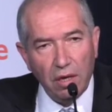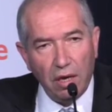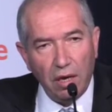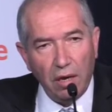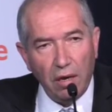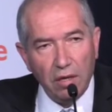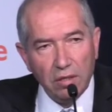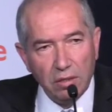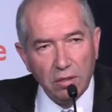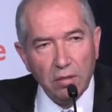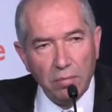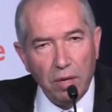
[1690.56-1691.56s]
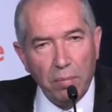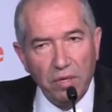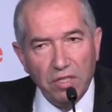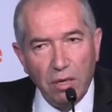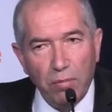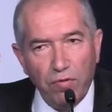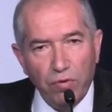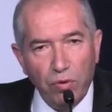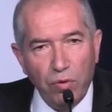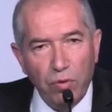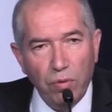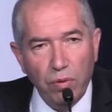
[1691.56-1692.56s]
uh, maybe some of
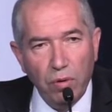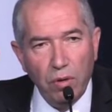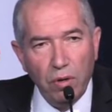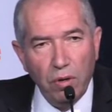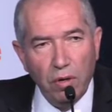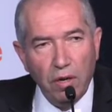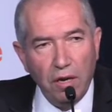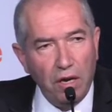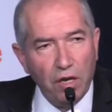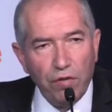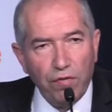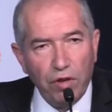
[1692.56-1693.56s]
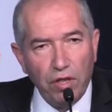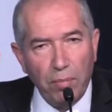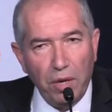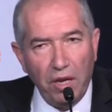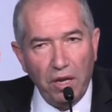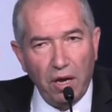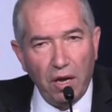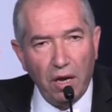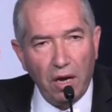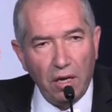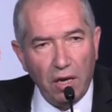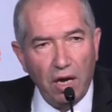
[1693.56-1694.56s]
you heard from the media,
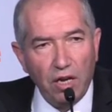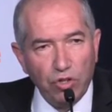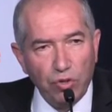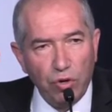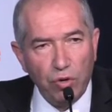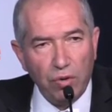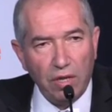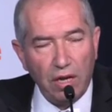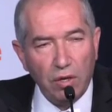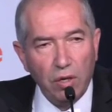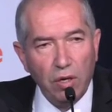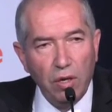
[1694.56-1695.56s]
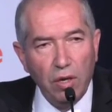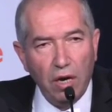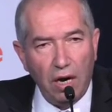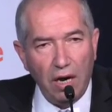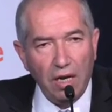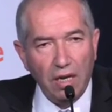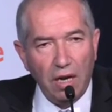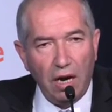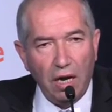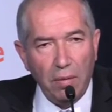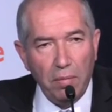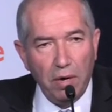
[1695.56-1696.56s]
and I assure you that I,
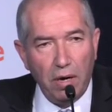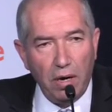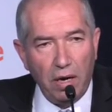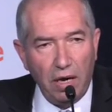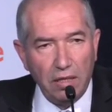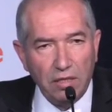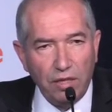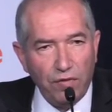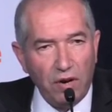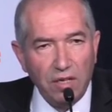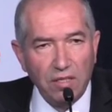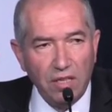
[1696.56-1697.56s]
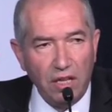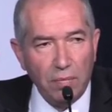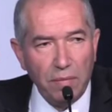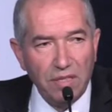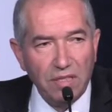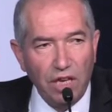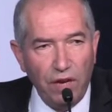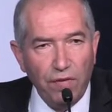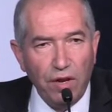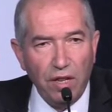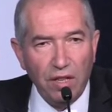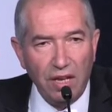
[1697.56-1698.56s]
I, I had several statements,
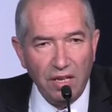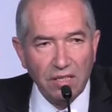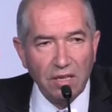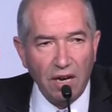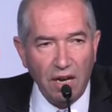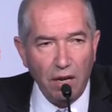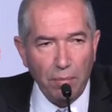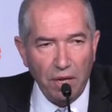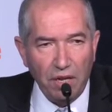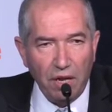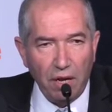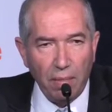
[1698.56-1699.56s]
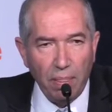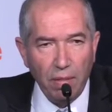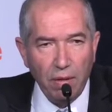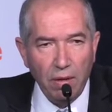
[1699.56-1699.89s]
even in the Israeli media,